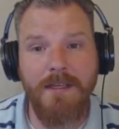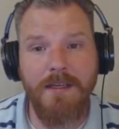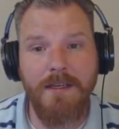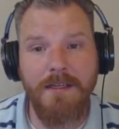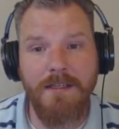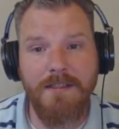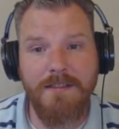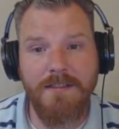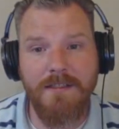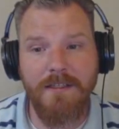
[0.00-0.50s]

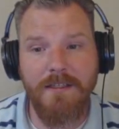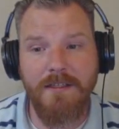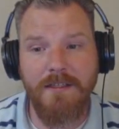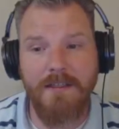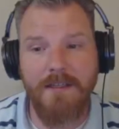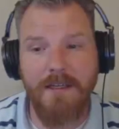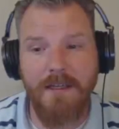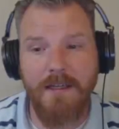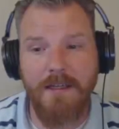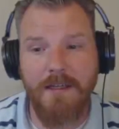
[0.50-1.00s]
it's
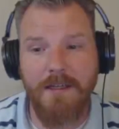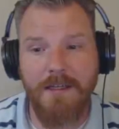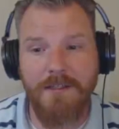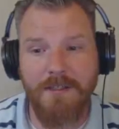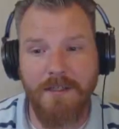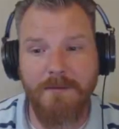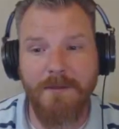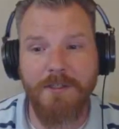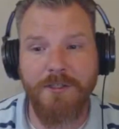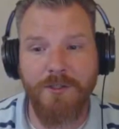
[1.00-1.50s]

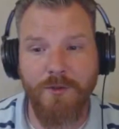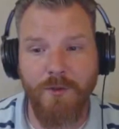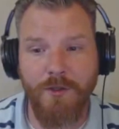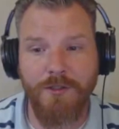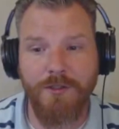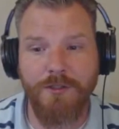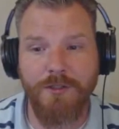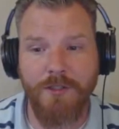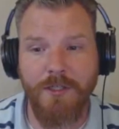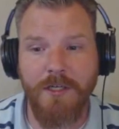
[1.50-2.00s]
gonna be a
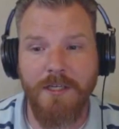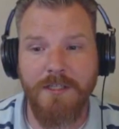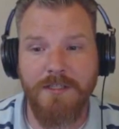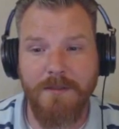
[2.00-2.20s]
short jury.